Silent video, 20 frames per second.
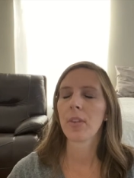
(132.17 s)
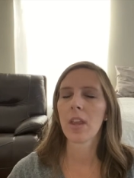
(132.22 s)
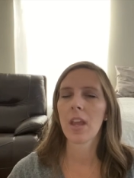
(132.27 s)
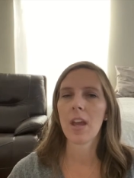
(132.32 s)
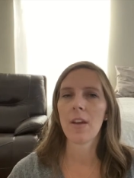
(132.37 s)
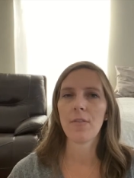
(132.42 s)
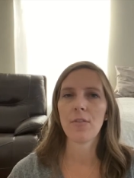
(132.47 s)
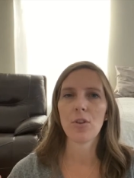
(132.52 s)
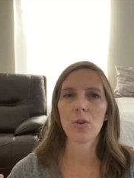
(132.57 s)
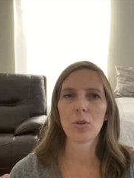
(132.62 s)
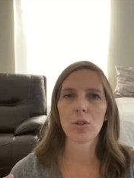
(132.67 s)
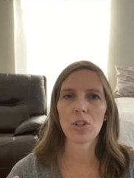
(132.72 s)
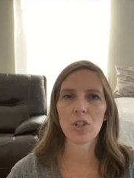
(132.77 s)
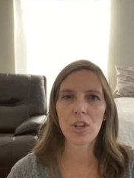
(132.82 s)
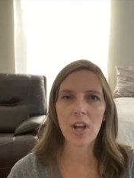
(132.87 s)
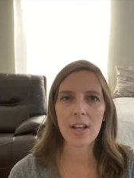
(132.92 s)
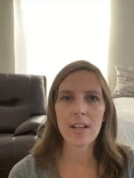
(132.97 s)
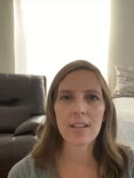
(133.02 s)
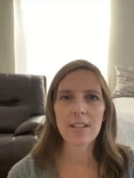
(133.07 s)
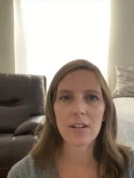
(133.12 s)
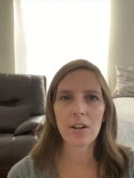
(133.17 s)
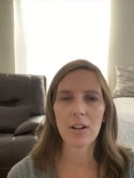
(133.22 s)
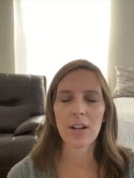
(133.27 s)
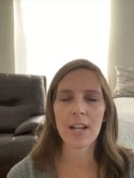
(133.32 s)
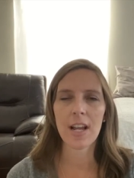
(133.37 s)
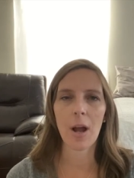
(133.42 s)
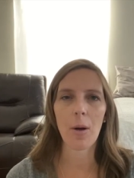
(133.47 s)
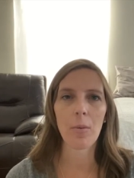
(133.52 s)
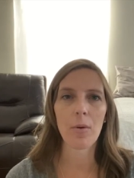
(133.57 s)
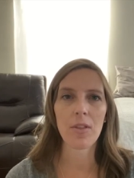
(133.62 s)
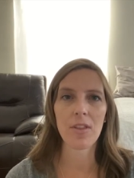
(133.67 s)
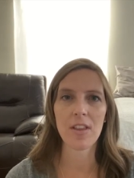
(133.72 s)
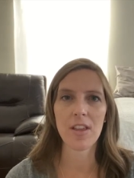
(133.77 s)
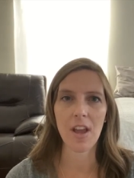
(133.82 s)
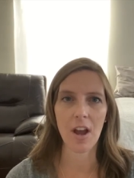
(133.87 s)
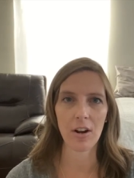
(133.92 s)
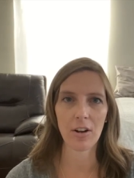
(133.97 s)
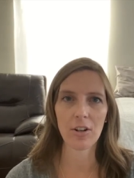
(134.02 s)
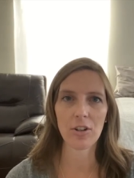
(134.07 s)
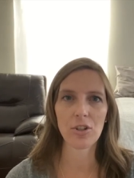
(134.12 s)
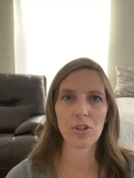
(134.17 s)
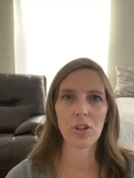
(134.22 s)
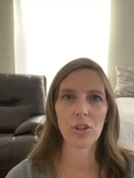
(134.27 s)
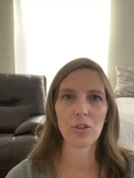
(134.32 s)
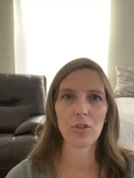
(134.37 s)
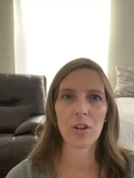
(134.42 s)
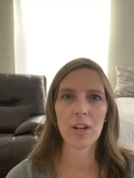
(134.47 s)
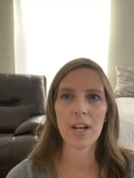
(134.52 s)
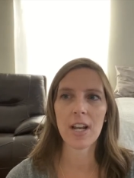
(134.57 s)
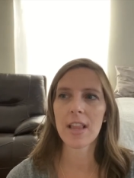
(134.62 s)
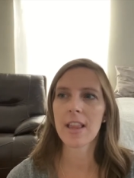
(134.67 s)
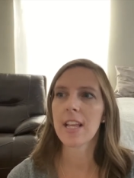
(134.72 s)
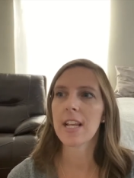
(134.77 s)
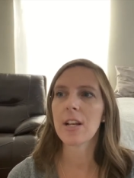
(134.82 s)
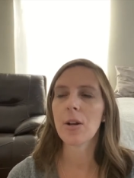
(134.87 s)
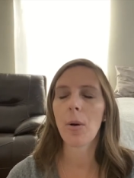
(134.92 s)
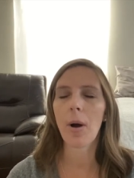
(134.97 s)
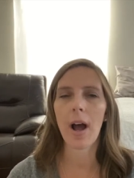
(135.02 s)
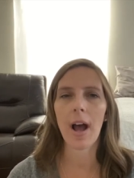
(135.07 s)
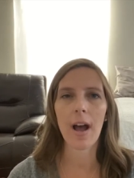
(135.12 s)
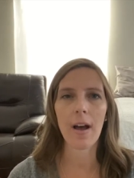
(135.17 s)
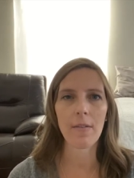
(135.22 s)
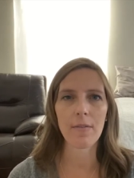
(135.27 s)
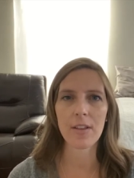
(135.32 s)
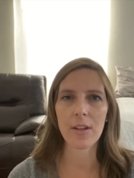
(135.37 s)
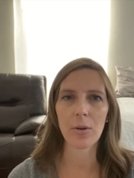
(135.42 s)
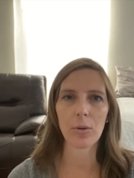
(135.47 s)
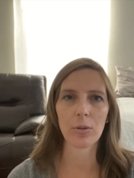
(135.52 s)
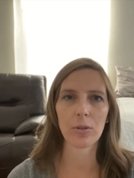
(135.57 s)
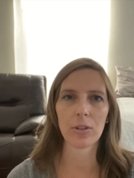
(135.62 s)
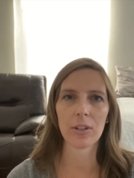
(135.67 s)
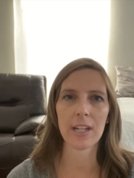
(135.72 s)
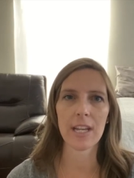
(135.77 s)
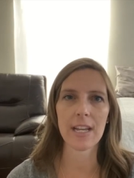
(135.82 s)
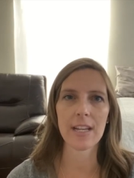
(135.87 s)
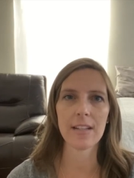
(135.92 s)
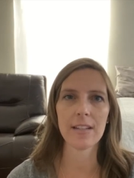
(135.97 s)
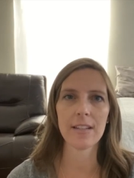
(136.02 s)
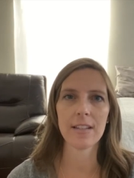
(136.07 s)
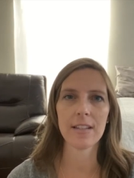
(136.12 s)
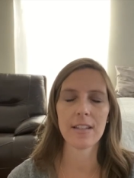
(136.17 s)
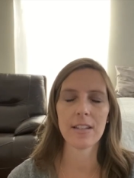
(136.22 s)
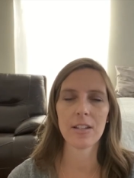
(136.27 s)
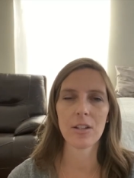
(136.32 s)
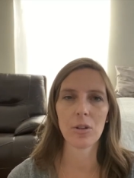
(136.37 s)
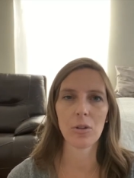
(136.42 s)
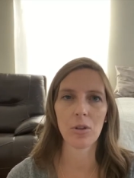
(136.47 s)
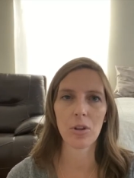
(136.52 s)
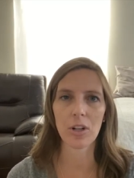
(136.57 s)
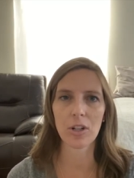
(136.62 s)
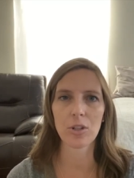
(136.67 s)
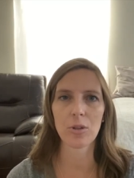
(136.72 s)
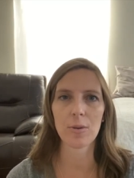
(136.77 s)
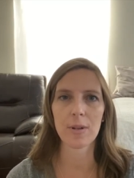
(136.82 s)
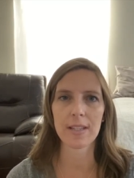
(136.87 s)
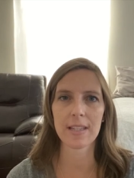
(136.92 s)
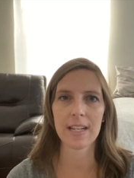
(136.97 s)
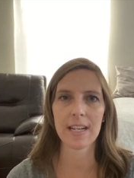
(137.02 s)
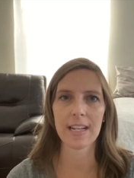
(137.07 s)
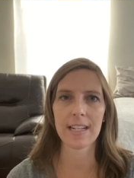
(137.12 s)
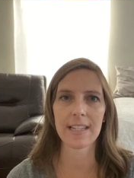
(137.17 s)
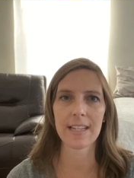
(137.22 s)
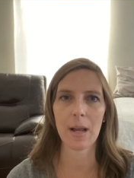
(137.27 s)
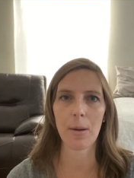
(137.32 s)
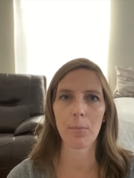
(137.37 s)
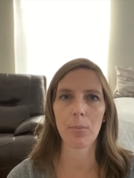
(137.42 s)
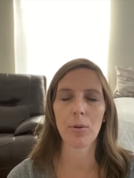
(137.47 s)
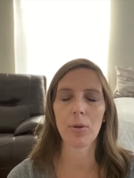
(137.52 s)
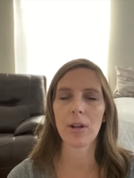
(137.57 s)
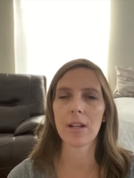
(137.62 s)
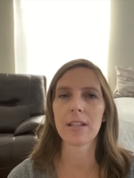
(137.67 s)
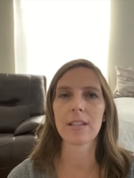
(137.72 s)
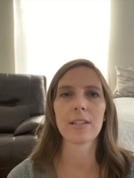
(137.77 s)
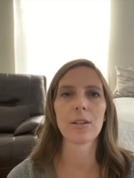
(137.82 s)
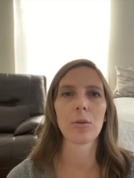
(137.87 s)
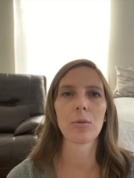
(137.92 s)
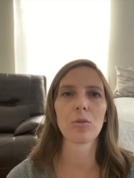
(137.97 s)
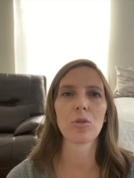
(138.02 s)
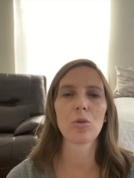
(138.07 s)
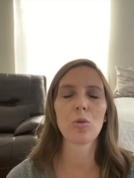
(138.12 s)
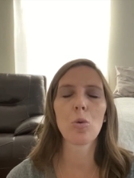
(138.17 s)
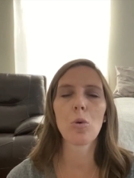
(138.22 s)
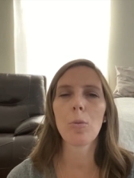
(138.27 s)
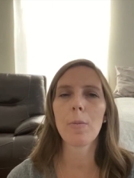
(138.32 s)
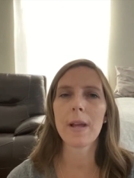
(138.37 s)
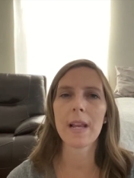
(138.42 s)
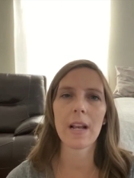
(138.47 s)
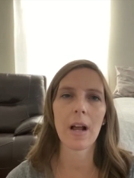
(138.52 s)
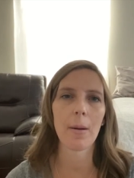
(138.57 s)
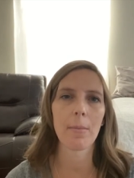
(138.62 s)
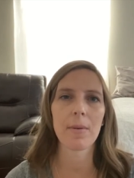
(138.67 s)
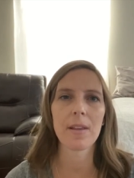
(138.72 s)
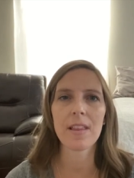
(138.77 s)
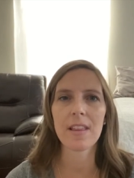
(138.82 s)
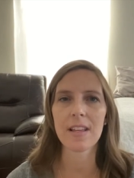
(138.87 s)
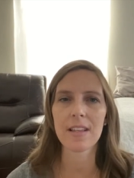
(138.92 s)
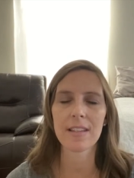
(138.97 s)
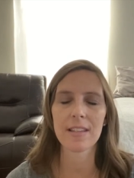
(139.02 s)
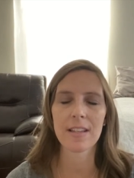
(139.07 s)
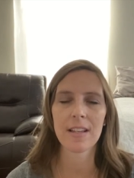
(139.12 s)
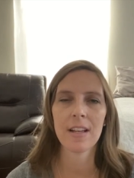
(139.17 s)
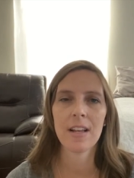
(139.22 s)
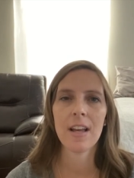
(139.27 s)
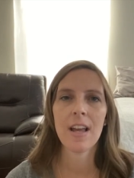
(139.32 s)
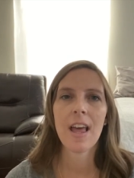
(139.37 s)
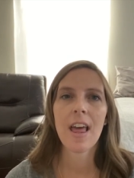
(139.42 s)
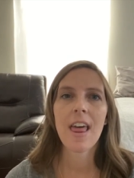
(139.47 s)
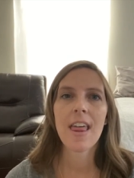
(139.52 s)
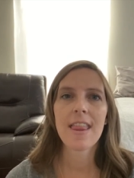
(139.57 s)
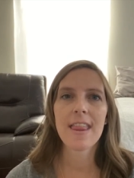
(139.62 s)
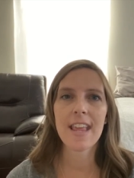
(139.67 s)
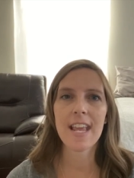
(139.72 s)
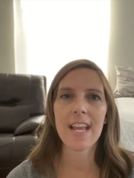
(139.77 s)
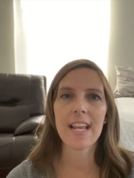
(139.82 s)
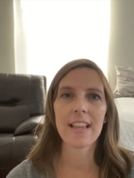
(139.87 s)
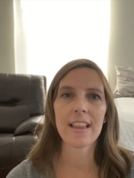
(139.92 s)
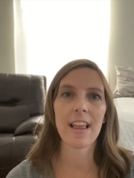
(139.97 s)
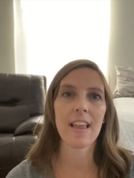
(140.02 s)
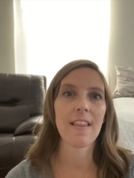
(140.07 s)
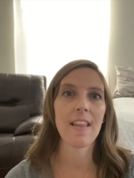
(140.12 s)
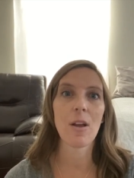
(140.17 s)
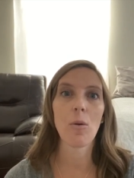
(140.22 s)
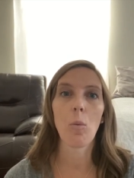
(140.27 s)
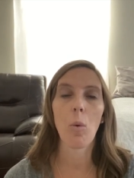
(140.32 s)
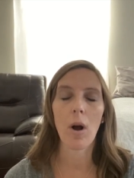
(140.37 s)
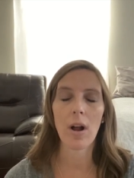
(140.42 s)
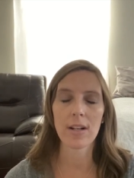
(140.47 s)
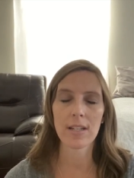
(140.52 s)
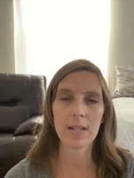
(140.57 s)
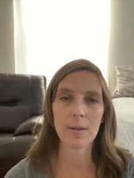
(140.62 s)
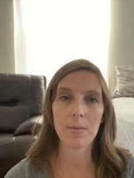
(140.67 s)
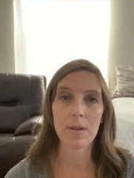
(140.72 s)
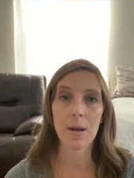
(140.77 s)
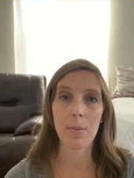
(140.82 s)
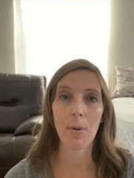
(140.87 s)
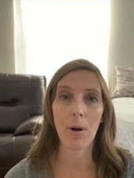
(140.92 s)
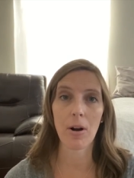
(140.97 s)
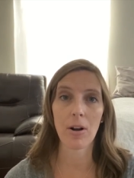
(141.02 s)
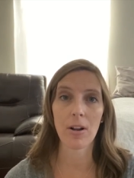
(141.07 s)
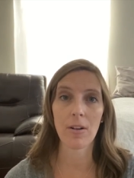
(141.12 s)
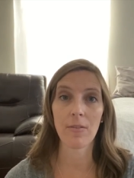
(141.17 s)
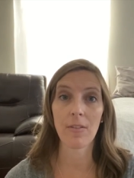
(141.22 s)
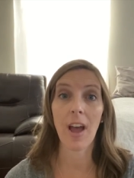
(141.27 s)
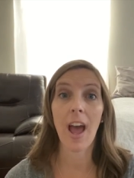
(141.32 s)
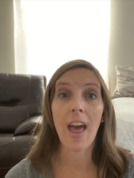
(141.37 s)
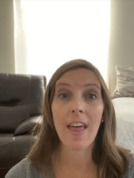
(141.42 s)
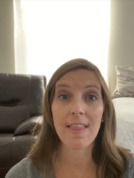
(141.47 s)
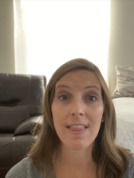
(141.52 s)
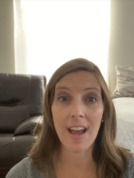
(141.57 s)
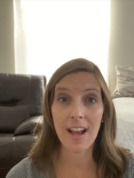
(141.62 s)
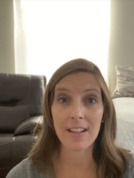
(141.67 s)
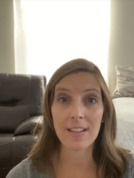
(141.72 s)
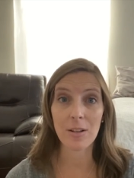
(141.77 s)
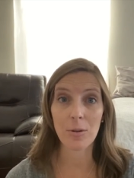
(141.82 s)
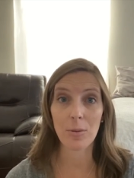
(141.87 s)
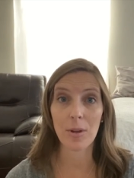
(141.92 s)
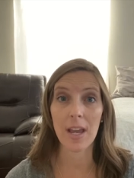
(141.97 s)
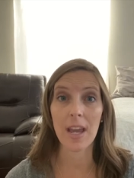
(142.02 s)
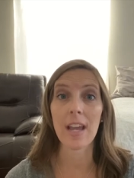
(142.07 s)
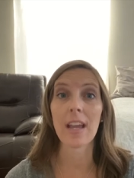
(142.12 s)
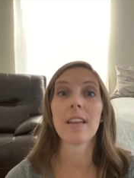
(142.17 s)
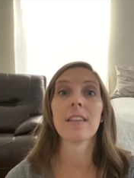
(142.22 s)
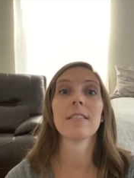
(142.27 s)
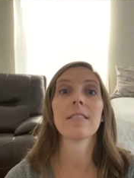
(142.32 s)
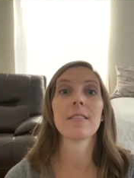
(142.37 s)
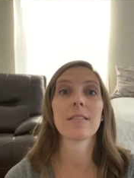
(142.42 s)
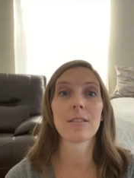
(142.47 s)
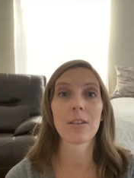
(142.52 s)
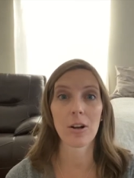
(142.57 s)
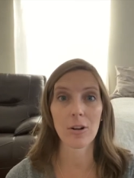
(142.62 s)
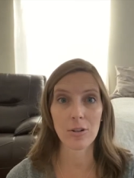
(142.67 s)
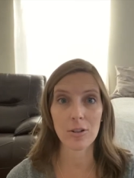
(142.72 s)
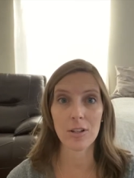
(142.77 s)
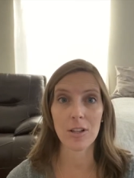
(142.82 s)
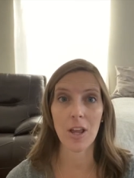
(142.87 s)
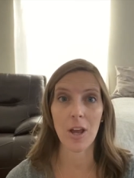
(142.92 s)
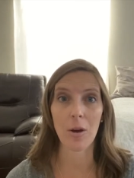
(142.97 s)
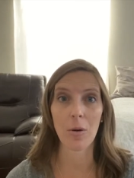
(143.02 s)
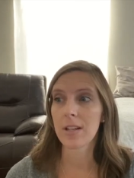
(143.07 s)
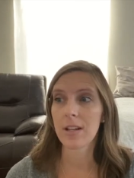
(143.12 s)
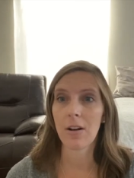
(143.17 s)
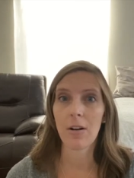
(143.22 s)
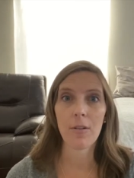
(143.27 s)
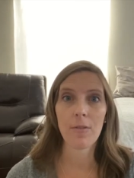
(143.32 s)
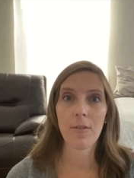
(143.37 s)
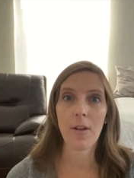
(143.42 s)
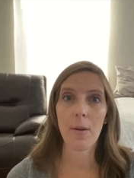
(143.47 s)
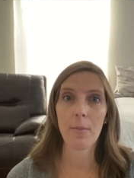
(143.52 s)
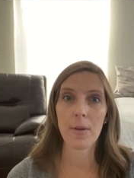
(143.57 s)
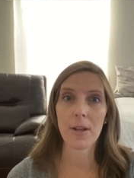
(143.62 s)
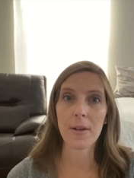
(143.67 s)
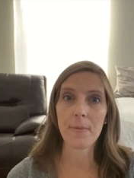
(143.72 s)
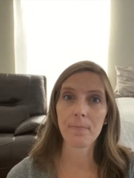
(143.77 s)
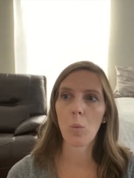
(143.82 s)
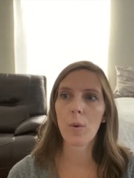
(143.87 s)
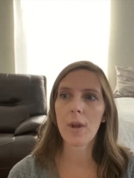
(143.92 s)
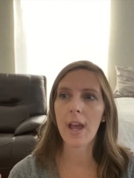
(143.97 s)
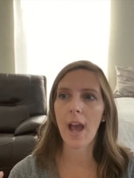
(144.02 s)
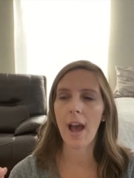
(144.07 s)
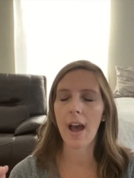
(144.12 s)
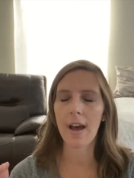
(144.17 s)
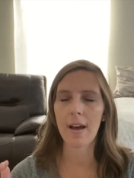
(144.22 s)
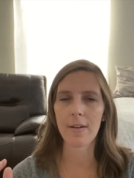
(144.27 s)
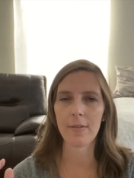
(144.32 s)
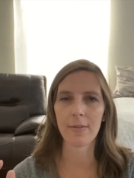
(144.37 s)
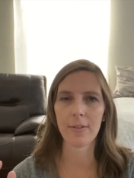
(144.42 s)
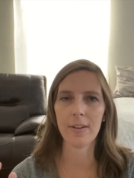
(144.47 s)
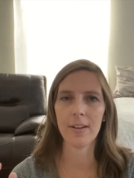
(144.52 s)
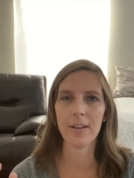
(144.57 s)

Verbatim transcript: if you're just starting out with younger children, they don't have the older kids to look to as an example. And so school may not be this thing that they want to be a part of. And that's okay, start slow. In our family, we have